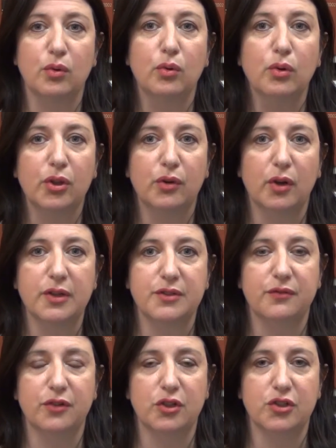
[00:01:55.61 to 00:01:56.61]

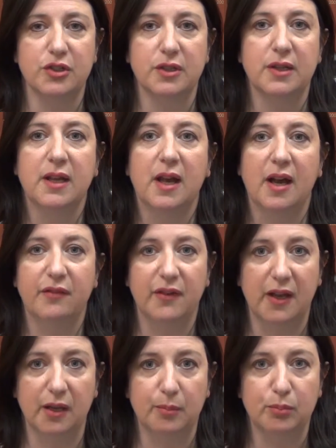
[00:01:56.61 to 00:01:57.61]
authorised version
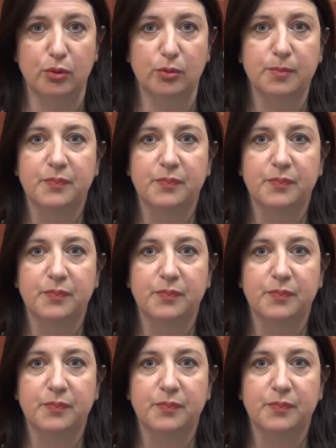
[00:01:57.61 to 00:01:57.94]
available.